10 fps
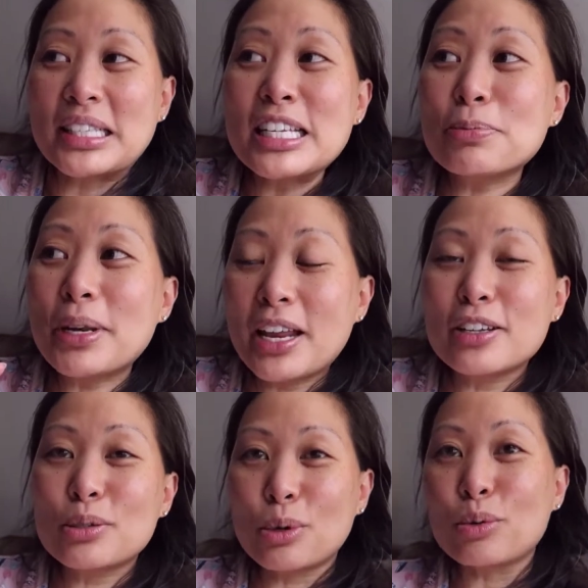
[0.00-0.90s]
And these
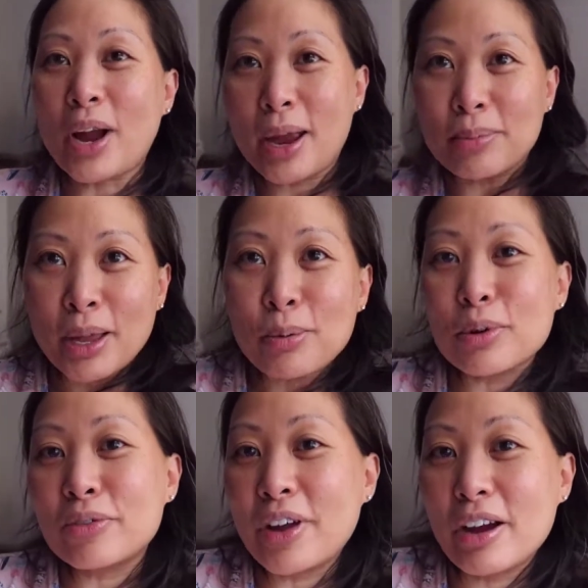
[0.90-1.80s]
bananas were ripe, they
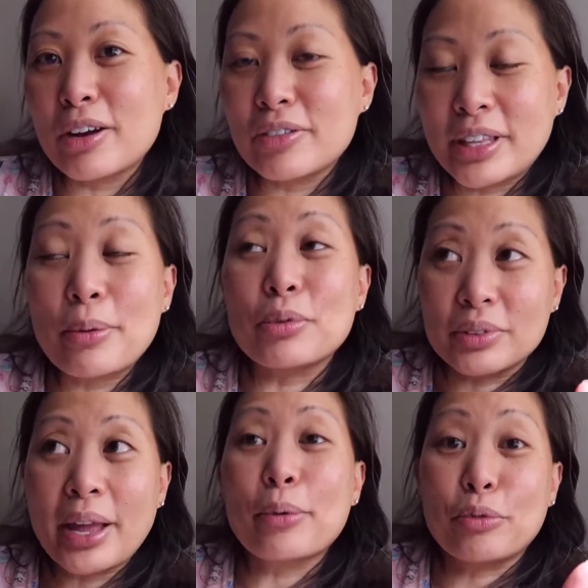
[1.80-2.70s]
were
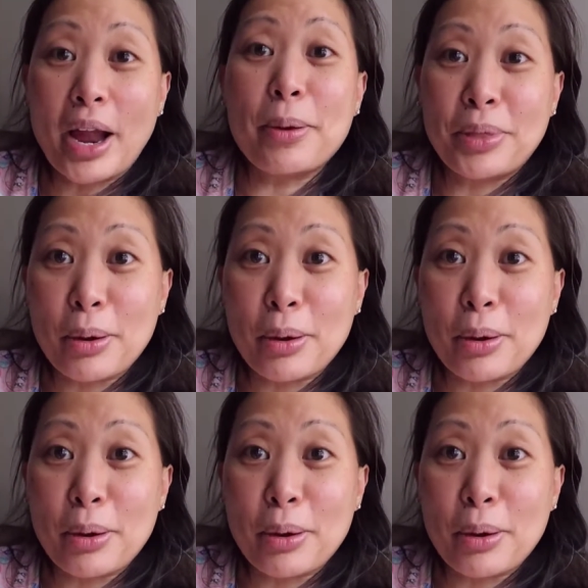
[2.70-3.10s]
ripe,